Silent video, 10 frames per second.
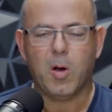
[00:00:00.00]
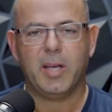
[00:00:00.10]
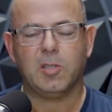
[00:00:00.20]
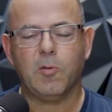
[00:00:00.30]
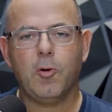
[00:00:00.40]

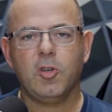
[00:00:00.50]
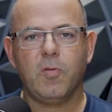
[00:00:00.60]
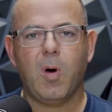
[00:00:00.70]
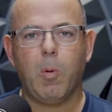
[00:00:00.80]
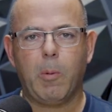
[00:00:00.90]
Okay, so first
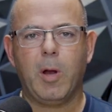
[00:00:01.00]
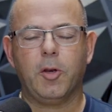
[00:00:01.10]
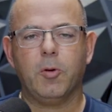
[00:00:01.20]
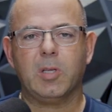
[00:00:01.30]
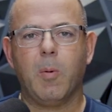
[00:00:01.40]
of all, what I wanna
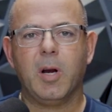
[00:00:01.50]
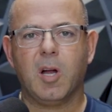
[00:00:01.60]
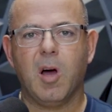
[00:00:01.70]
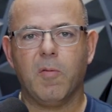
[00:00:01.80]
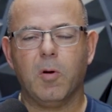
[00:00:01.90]
do is I wanna
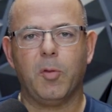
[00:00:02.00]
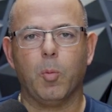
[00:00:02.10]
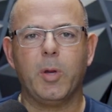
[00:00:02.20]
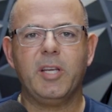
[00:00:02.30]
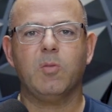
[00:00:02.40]
cover the
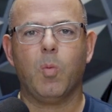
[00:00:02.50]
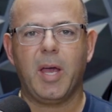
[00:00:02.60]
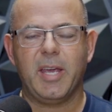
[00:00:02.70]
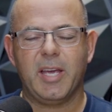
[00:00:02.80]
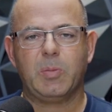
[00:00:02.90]
reason
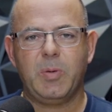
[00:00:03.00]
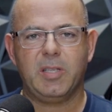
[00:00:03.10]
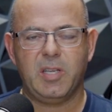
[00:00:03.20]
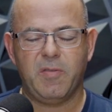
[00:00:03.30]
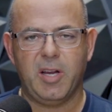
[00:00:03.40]
why EXP
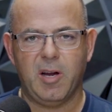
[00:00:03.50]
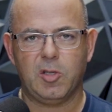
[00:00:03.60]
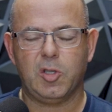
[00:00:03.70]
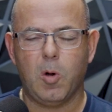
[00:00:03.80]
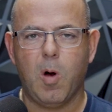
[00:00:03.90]
is even
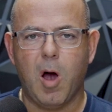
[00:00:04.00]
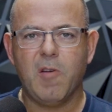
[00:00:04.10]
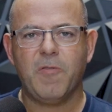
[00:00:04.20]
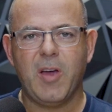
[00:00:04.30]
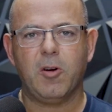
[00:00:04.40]
here. So
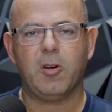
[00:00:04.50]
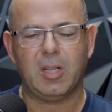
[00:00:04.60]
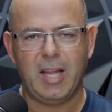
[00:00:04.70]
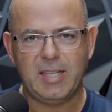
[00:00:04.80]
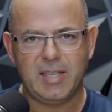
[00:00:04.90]
our founder,
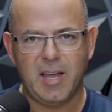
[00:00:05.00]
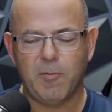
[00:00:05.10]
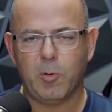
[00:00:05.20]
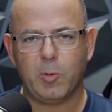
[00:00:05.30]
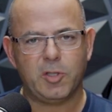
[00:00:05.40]
Glenn
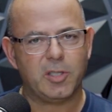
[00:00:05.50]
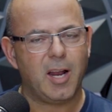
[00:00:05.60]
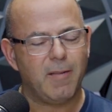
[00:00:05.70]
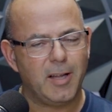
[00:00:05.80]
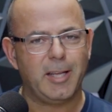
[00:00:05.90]
Sanford, which is
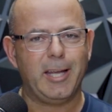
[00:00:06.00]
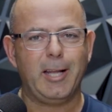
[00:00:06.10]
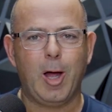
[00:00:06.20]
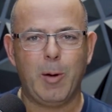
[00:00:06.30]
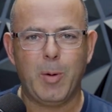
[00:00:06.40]
kind of like the
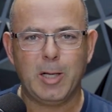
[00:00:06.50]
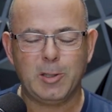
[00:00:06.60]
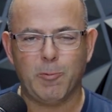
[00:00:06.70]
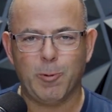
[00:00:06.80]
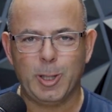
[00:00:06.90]
Elon Musk
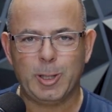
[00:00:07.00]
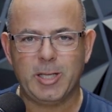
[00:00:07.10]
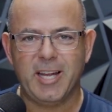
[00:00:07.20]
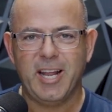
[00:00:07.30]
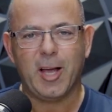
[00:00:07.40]
of real
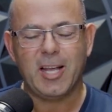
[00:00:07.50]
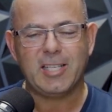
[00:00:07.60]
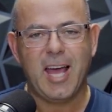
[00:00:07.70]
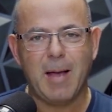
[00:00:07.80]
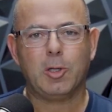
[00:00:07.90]
estate, the guy's
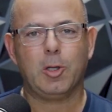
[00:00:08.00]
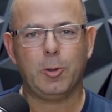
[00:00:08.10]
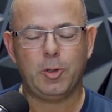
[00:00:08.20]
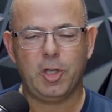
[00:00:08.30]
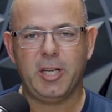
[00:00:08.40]
an
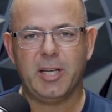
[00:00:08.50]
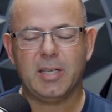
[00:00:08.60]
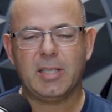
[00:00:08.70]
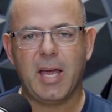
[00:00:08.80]
absolute genius.